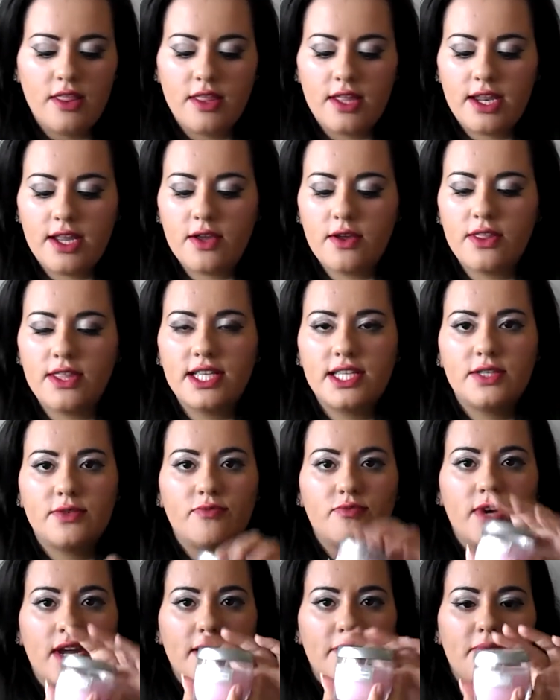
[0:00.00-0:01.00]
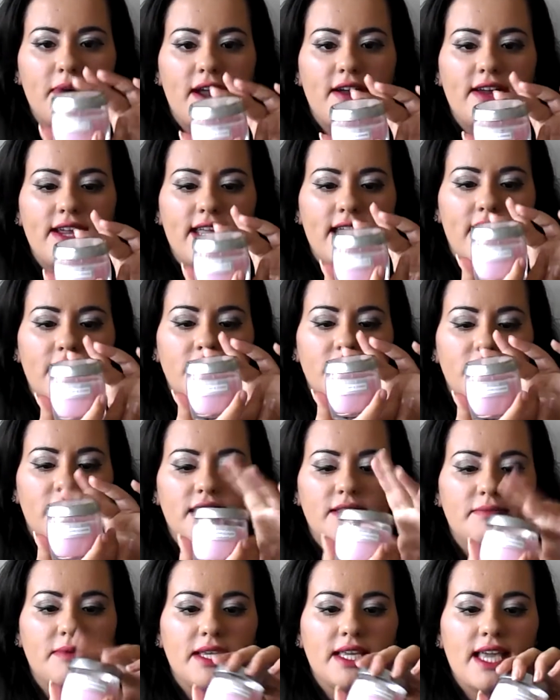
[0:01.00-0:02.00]
And I got this red berry and
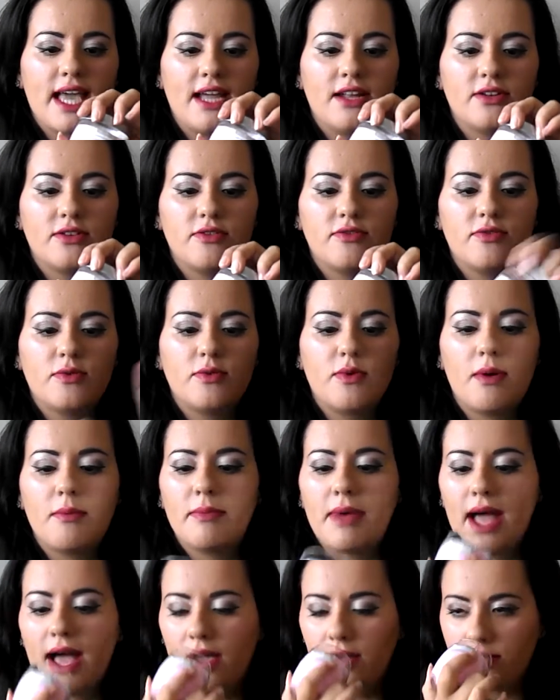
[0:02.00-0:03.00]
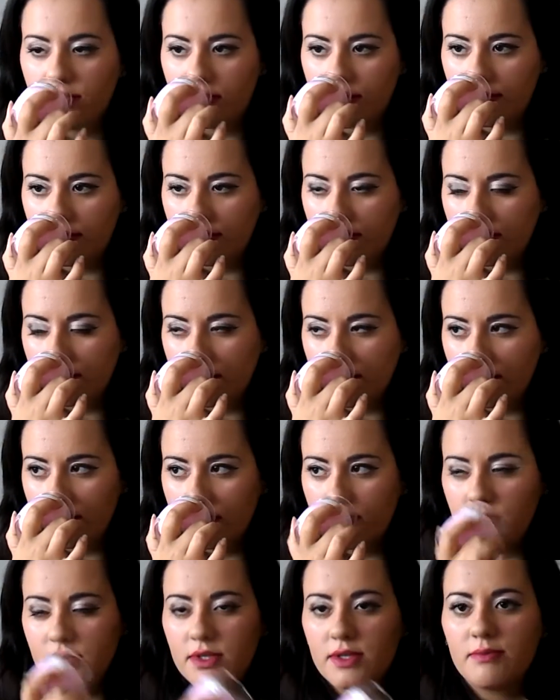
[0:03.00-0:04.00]
jasmine candle for £1.
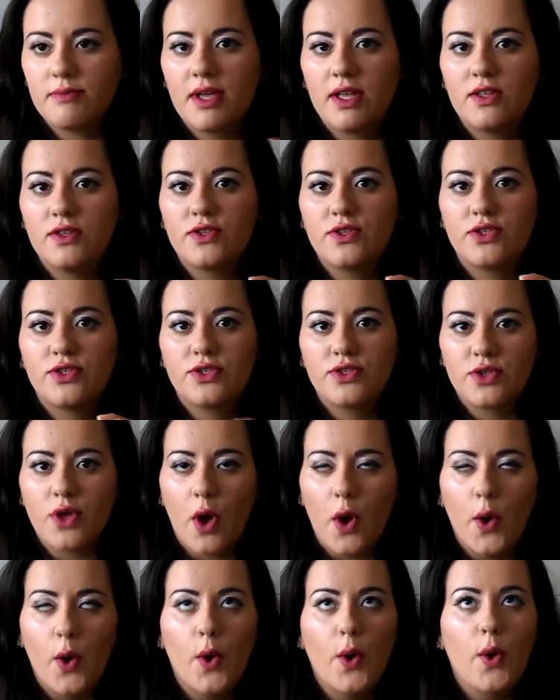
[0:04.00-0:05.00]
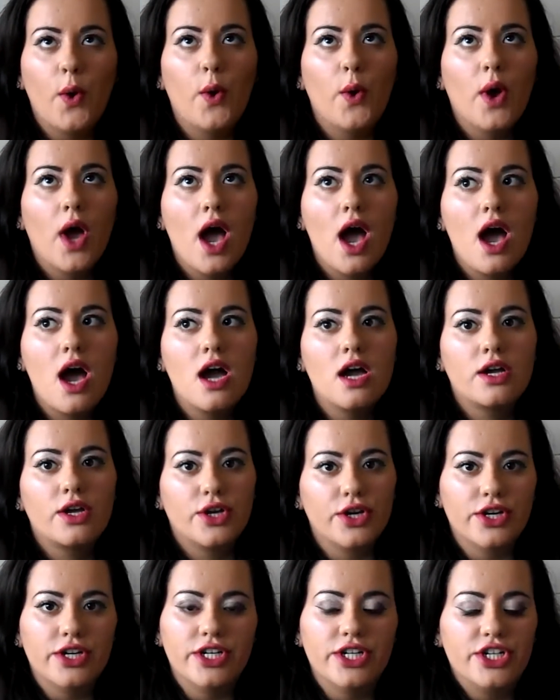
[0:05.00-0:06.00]
Smells so
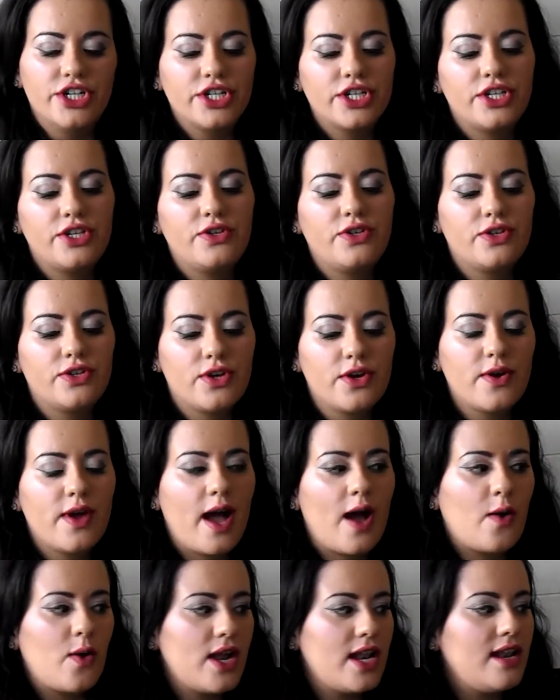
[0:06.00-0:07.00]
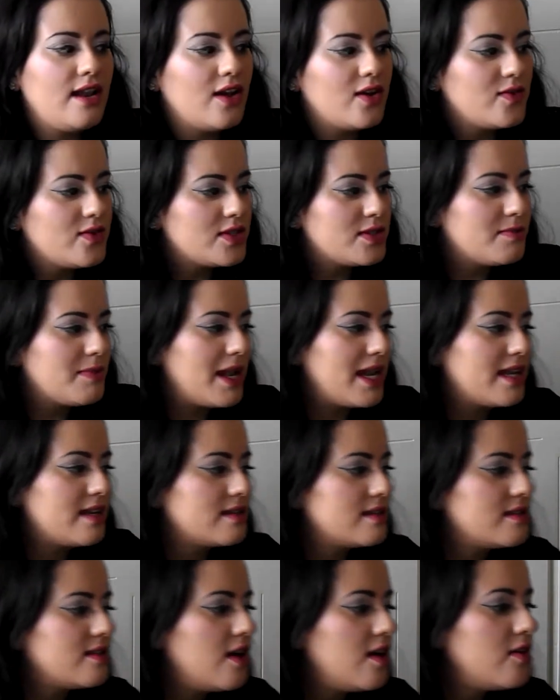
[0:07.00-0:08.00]
good. You know how I love smelling
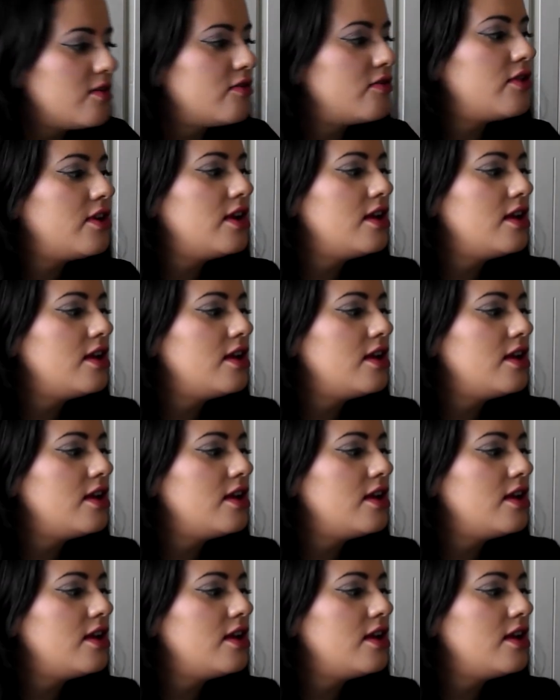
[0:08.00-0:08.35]
stuff.